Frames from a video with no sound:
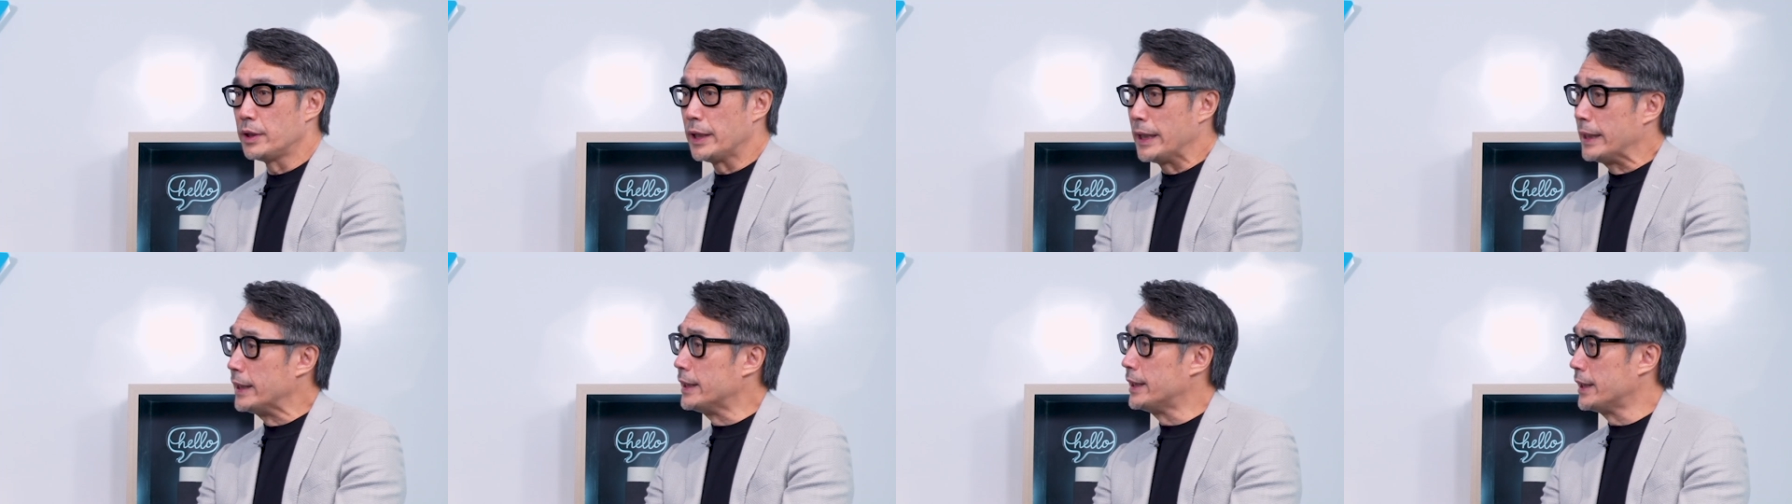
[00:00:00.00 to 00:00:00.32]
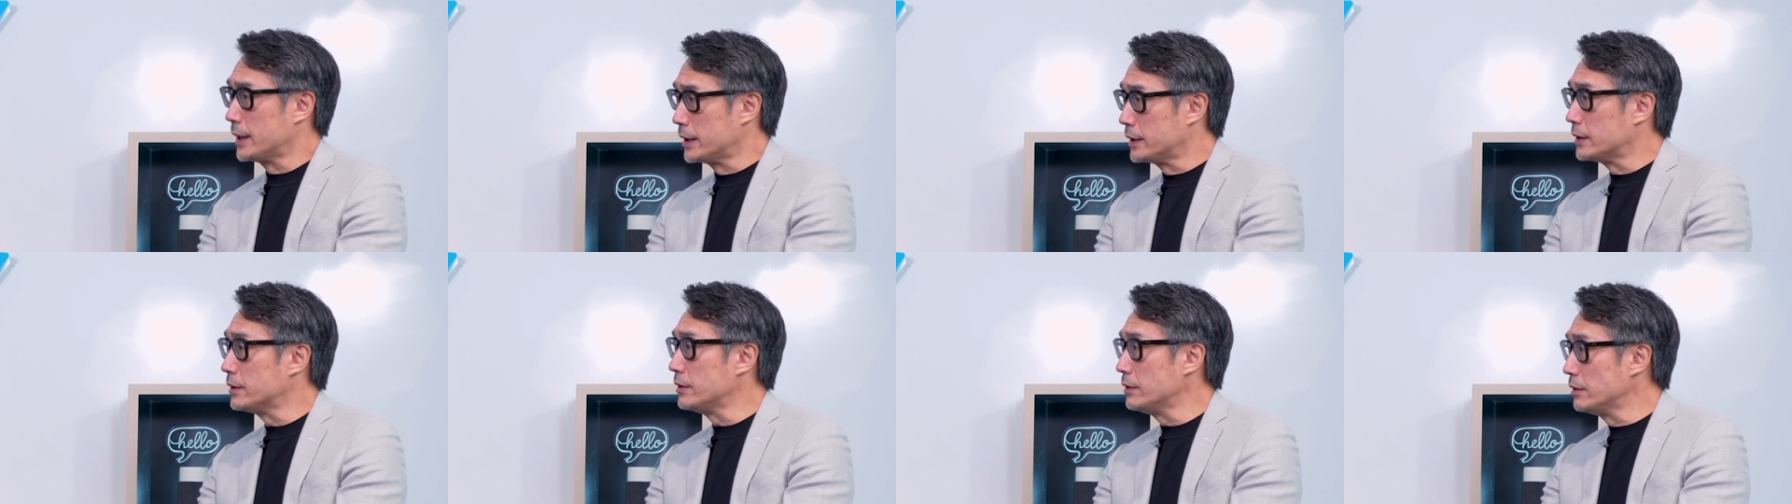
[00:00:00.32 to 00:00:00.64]

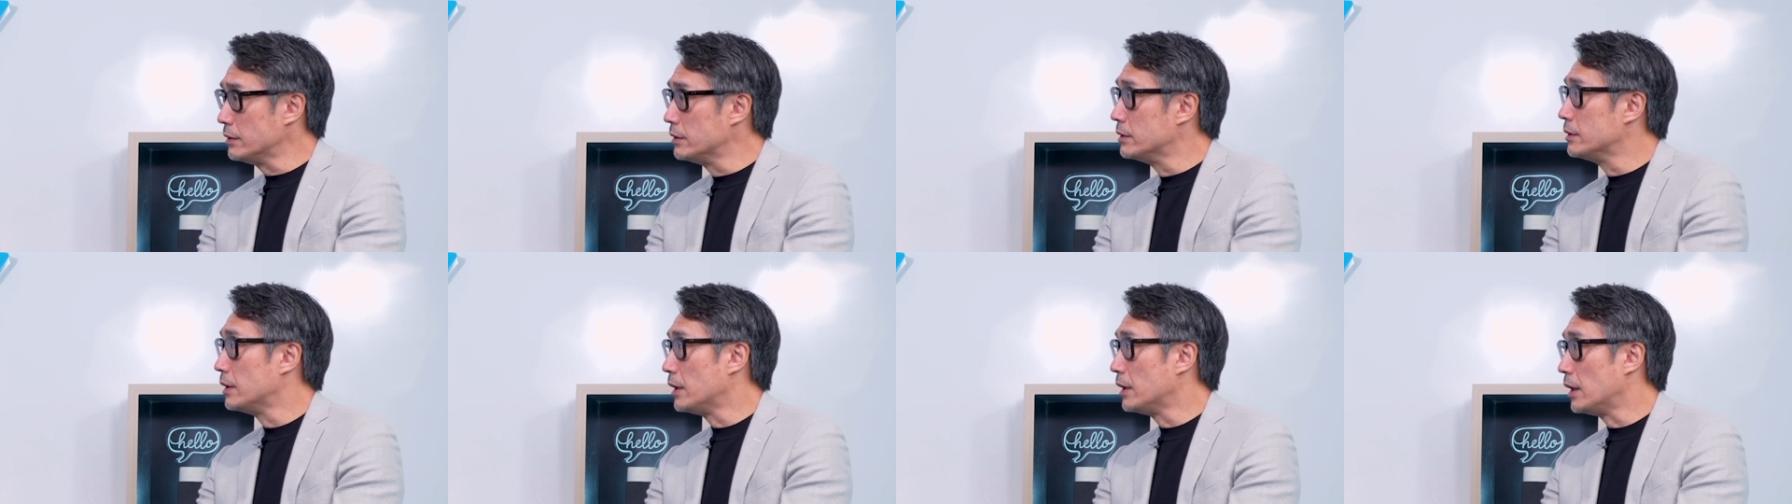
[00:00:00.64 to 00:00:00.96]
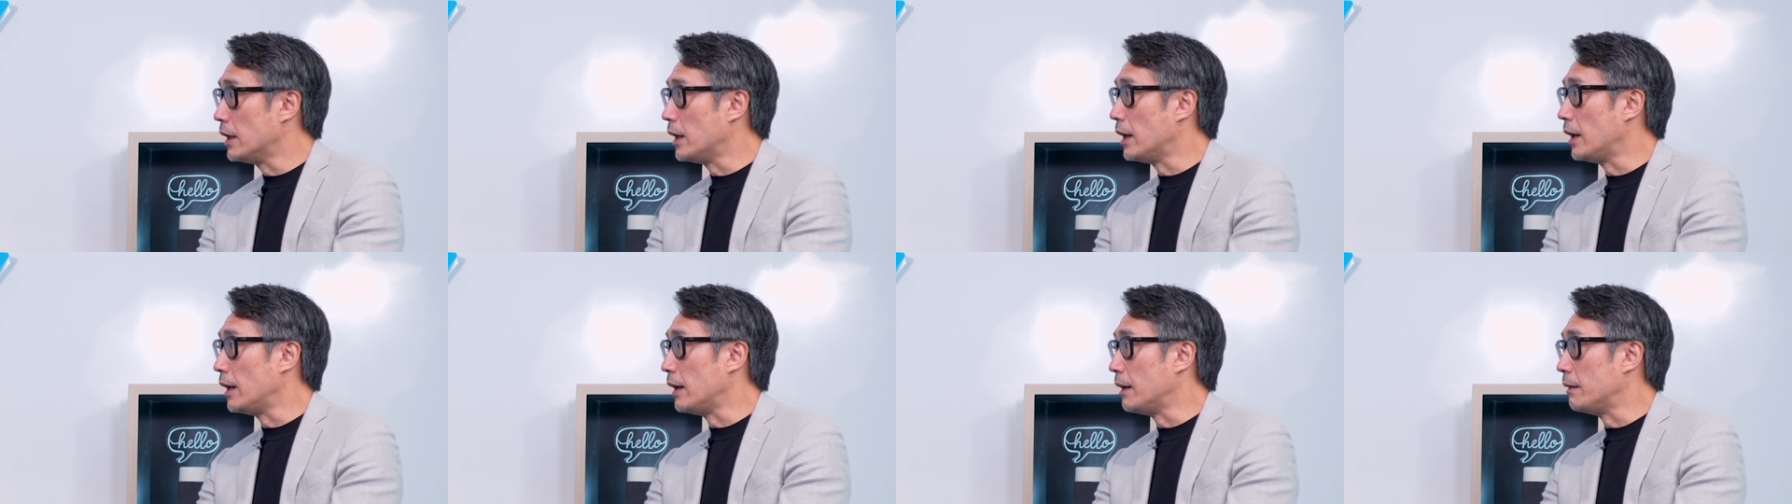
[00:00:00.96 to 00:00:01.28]
internal
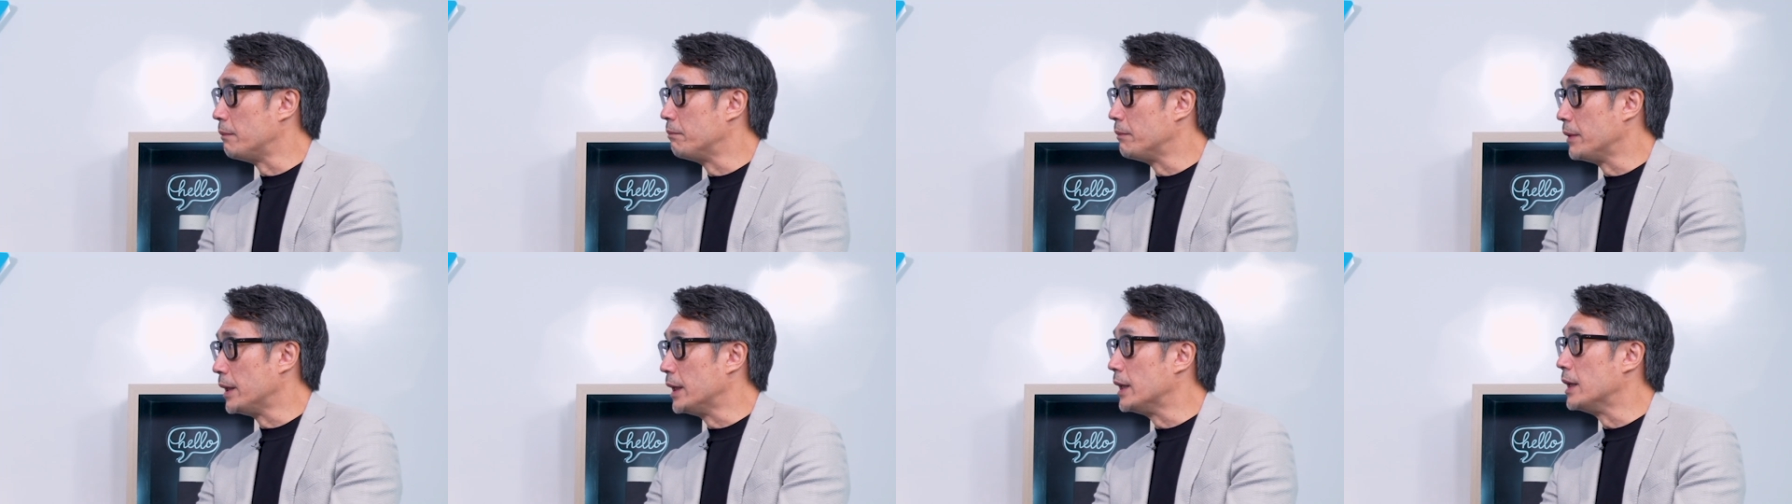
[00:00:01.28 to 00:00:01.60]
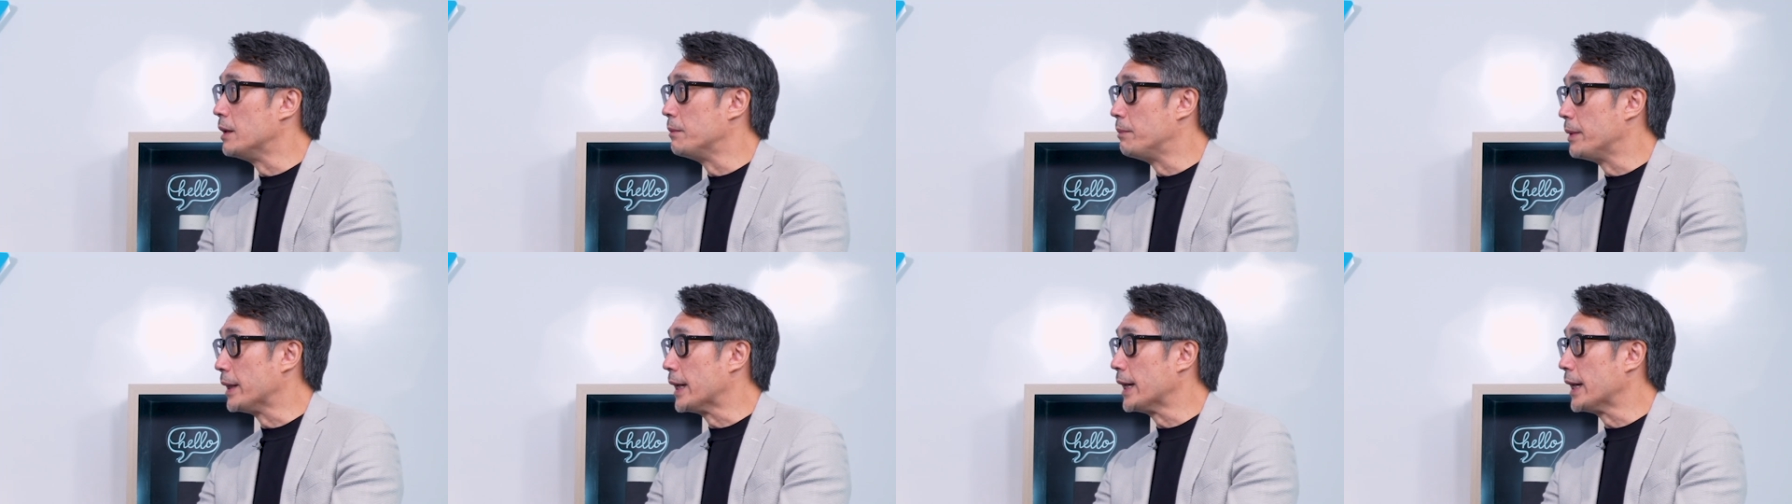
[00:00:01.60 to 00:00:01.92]
um, in
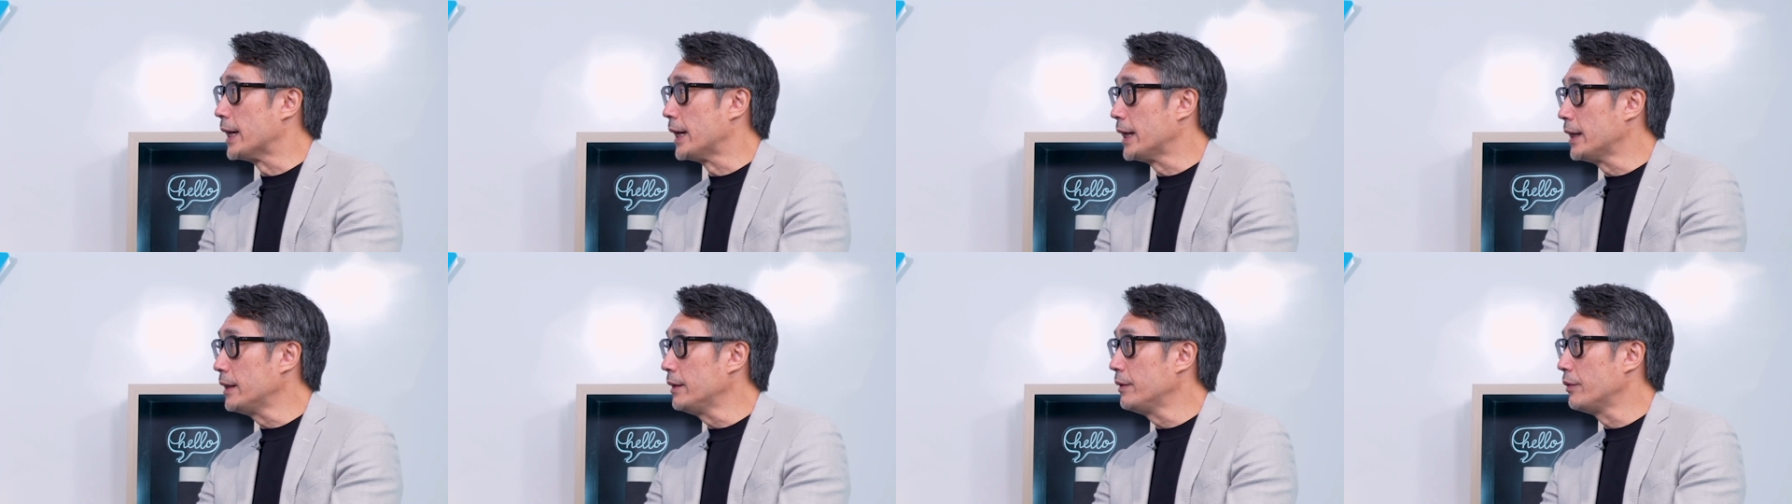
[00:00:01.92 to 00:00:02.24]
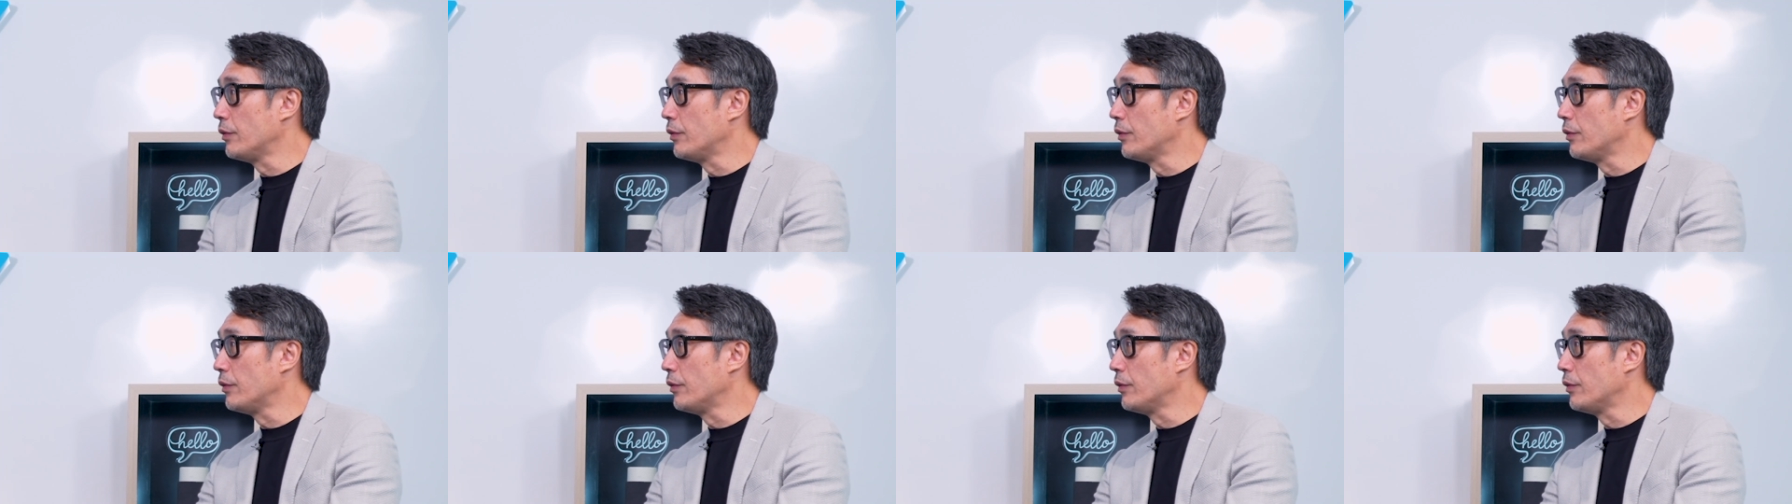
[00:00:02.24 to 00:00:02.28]
the beginning,